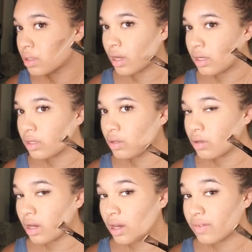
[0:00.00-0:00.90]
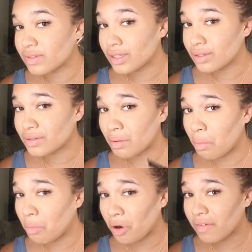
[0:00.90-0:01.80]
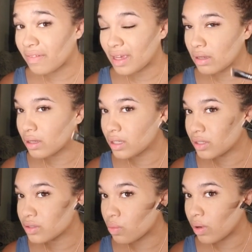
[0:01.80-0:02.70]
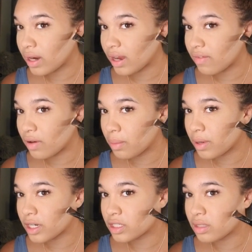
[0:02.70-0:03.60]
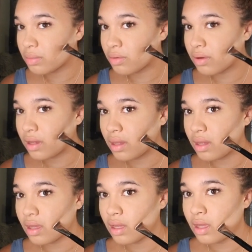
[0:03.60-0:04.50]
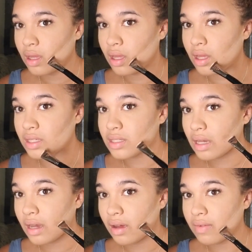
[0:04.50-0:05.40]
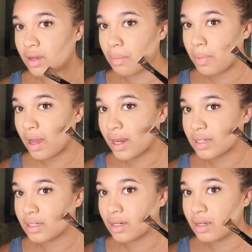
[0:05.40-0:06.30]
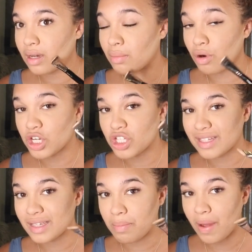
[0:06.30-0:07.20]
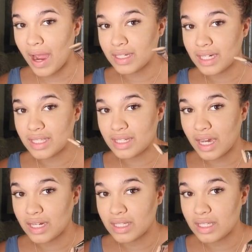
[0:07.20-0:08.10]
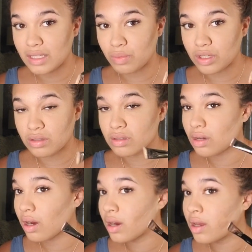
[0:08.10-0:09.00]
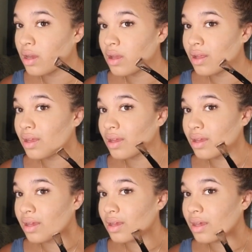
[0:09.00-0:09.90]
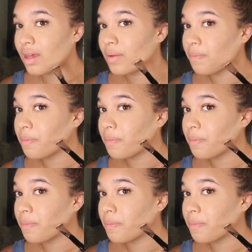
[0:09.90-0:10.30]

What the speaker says: And you do not have to use Morphe. You can use whatever brush. The point is to have a brush that's compacted as tight as these bristles are. Okay?